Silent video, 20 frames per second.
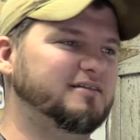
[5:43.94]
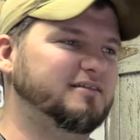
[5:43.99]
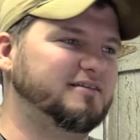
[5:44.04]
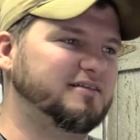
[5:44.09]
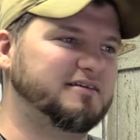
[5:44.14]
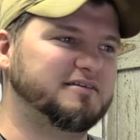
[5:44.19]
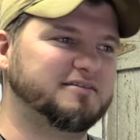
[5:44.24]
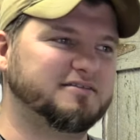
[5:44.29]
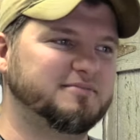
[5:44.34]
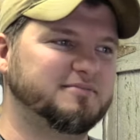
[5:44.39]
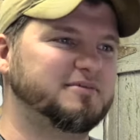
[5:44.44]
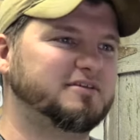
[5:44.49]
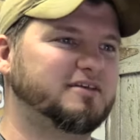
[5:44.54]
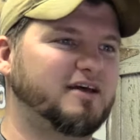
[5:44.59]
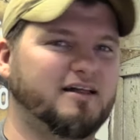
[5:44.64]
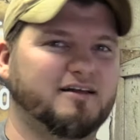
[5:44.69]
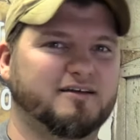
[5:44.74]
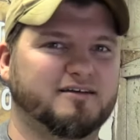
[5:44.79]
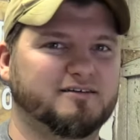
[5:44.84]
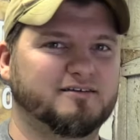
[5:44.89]
there's some
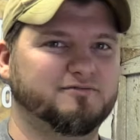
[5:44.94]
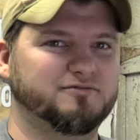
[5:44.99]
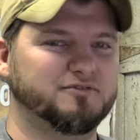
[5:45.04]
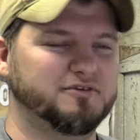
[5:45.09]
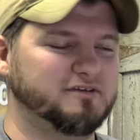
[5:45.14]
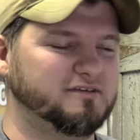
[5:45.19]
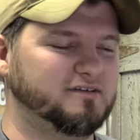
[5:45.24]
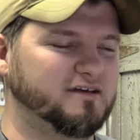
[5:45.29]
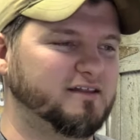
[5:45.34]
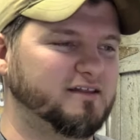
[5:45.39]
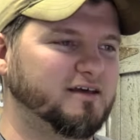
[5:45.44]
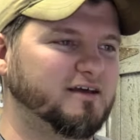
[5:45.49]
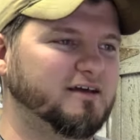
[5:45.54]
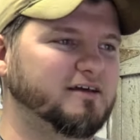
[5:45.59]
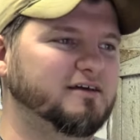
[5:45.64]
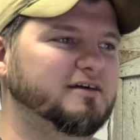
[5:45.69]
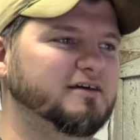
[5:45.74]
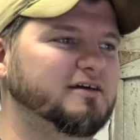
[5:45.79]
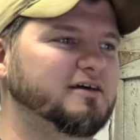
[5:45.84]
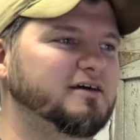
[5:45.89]
Metallica influence on
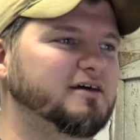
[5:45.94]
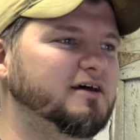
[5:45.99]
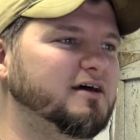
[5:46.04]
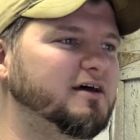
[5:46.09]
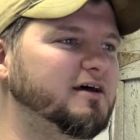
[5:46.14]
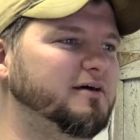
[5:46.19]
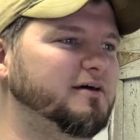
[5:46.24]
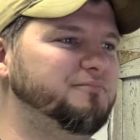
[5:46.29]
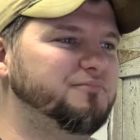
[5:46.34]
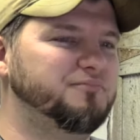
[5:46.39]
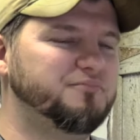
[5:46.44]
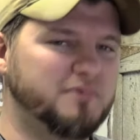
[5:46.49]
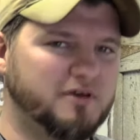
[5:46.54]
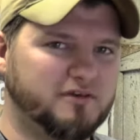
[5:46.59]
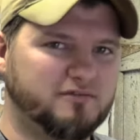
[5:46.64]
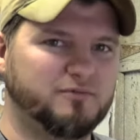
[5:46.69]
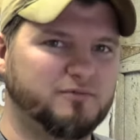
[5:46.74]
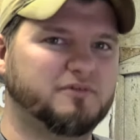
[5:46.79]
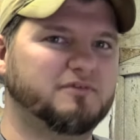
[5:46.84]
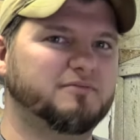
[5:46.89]
that.
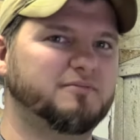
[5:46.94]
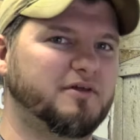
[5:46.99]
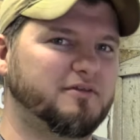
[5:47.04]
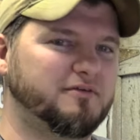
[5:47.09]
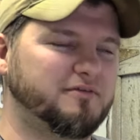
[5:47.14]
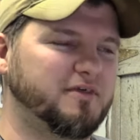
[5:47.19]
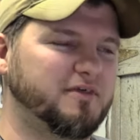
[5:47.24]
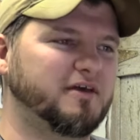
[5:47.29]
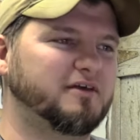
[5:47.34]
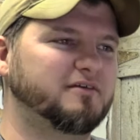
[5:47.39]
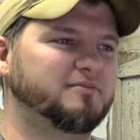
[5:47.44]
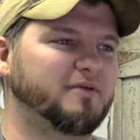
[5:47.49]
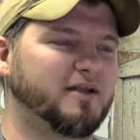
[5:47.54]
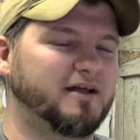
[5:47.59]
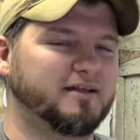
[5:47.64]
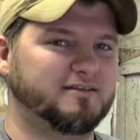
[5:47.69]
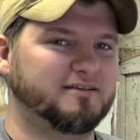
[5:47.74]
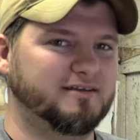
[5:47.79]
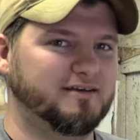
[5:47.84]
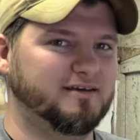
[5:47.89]
Mixed with some other things, but
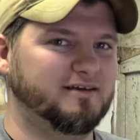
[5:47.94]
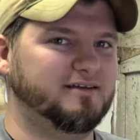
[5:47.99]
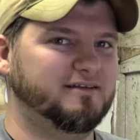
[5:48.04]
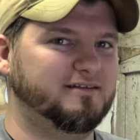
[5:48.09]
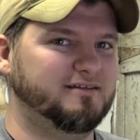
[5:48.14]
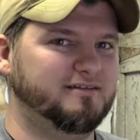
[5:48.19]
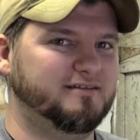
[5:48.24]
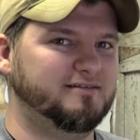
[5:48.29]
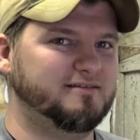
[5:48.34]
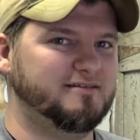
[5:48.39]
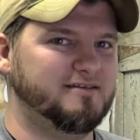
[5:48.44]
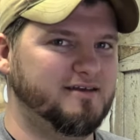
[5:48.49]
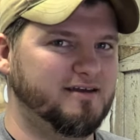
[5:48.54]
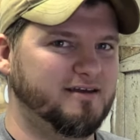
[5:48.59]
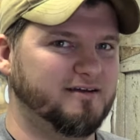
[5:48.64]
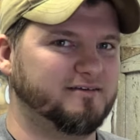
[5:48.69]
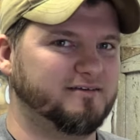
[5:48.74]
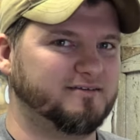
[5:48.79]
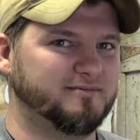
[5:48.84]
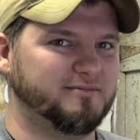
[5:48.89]
I did
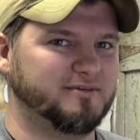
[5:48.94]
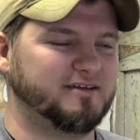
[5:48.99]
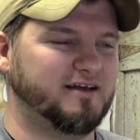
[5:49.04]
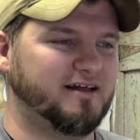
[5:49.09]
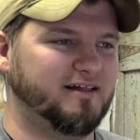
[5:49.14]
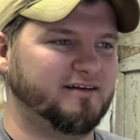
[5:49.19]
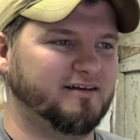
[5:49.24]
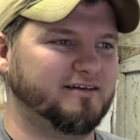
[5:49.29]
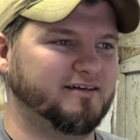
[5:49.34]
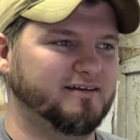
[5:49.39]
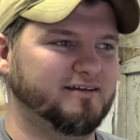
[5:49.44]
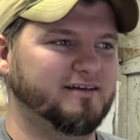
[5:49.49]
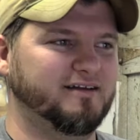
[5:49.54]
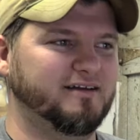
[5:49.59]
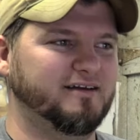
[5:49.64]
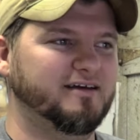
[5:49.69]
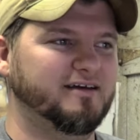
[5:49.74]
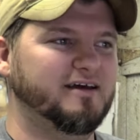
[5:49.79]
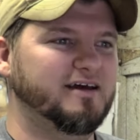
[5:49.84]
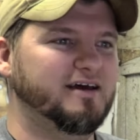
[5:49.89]
hear some Metallica in
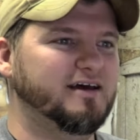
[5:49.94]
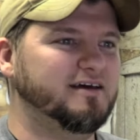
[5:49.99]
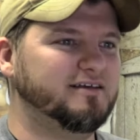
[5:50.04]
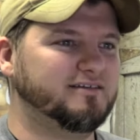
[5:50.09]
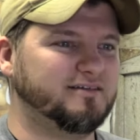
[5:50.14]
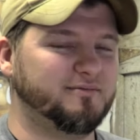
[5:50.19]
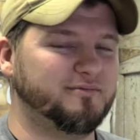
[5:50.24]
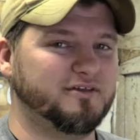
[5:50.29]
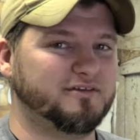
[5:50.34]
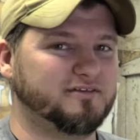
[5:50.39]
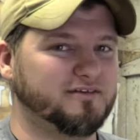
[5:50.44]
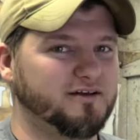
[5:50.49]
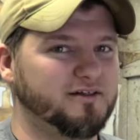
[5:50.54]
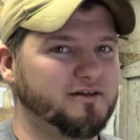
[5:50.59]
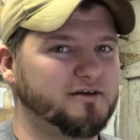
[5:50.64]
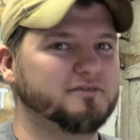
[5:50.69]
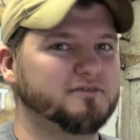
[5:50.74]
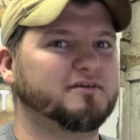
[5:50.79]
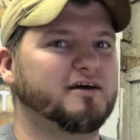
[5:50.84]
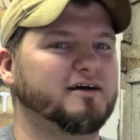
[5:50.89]
it. Some of the
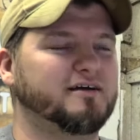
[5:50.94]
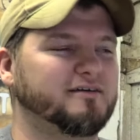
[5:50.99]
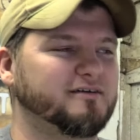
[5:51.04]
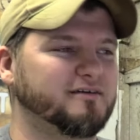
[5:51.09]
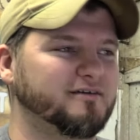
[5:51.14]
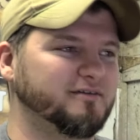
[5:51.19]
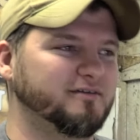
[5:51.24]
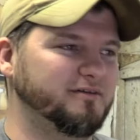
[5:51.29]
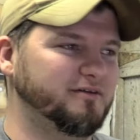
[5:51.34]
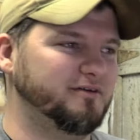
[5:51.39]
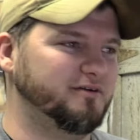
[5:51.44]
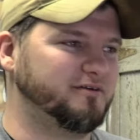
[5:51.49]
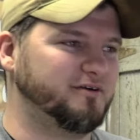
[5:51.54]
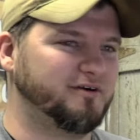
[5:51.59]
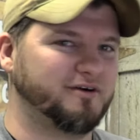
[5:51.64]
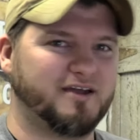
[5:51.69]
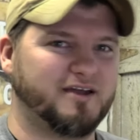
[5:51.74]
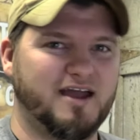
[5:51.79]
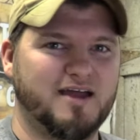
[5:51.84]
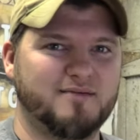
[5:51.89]
solos, I heard a little
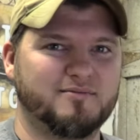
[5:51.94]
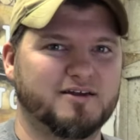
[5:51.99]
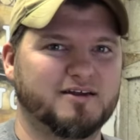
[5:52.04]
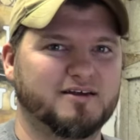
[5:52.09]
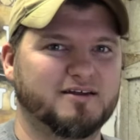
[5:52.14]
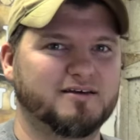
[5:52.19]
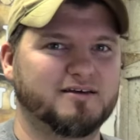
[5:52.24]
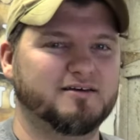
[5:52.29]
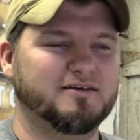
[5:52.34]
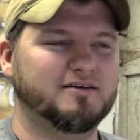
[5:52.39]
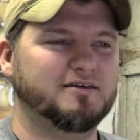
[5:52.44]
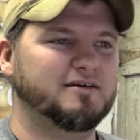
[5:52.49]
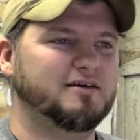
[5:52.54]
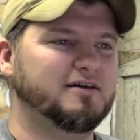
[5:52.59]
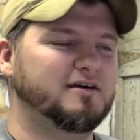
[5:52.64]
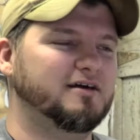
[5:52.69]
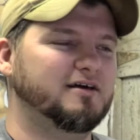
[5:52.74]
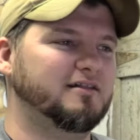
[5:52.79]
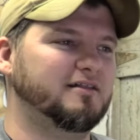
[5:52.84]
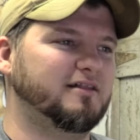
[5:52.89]
Kirk Hammett in it.
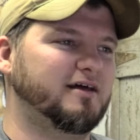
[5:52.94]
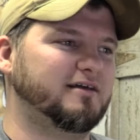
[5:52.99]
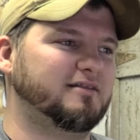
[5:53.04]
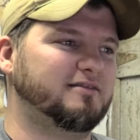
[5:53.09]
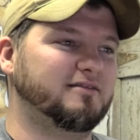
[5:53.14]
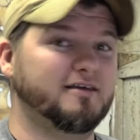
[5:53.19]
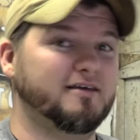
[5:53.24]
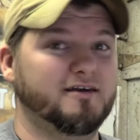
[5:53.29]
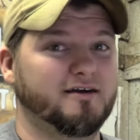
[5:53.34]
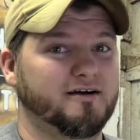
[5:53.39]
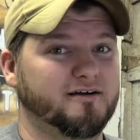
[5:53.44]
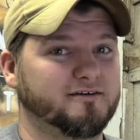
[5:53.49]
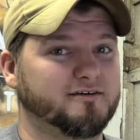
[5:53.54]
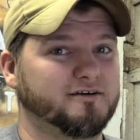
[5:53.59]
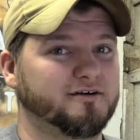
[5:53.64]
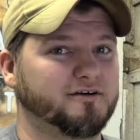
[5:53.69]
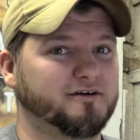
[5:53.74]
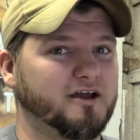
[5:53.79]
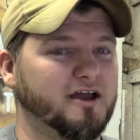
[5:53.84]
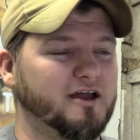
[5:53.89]
Like the young
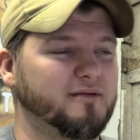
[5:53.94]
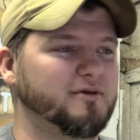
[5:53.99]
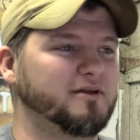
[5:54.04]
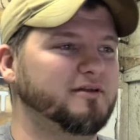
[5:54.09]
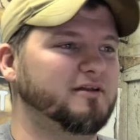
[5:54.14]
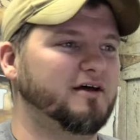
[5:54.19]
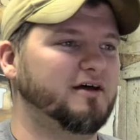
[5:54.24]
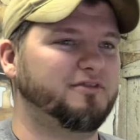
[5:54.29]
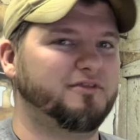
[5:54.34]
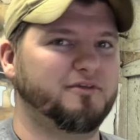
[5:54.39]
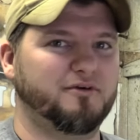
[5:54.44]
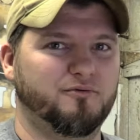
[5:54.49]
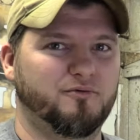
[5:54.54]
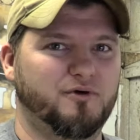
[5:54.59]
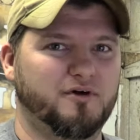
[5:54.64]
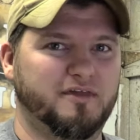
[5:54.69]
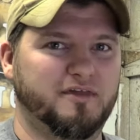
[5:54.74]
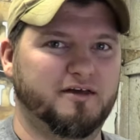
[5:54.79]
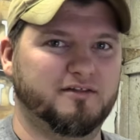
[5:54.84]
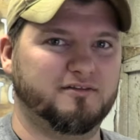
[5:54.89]
Kirk Hammett, not the
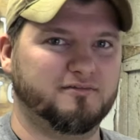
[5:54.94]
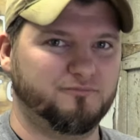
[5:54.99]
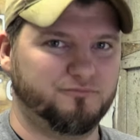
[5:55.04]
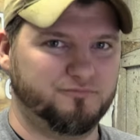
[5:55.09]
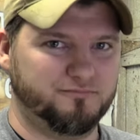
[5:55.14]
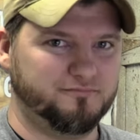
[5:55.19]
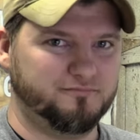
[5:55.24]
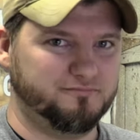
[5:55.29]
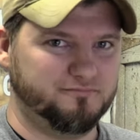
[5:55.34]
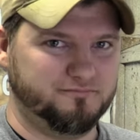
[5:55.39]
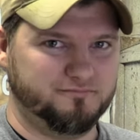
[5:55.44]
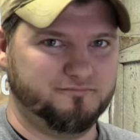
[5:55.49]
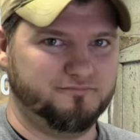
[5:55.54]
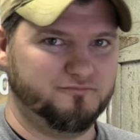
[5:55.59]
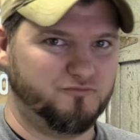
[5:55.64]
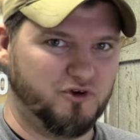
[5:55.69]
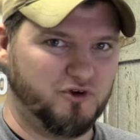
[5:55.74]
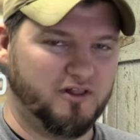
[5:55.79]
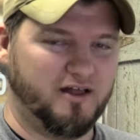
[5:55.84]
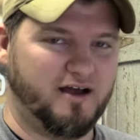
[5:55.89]
one that
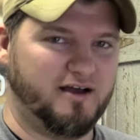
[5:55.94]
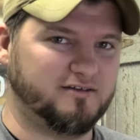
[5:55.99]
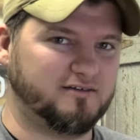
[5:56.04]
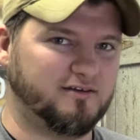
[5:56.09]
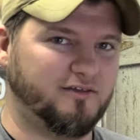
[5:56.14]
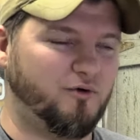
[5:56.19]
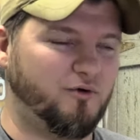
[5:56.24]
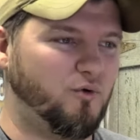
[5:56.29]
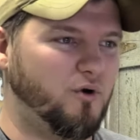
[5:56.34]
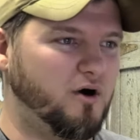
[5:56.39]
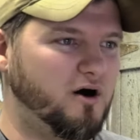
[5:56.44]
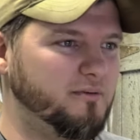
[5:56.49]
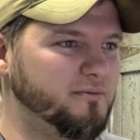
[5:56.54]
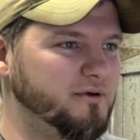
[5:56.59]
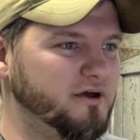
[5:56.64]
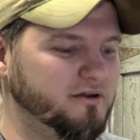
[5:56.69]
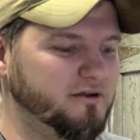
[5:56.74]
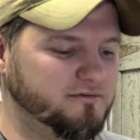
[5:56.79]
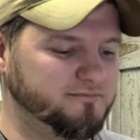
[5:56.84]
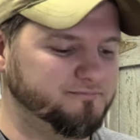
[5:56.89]
relies on the wah
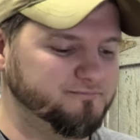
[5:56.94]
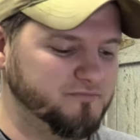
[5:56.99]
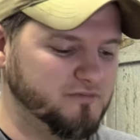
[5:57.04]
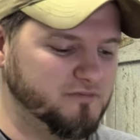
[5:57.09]
pedal.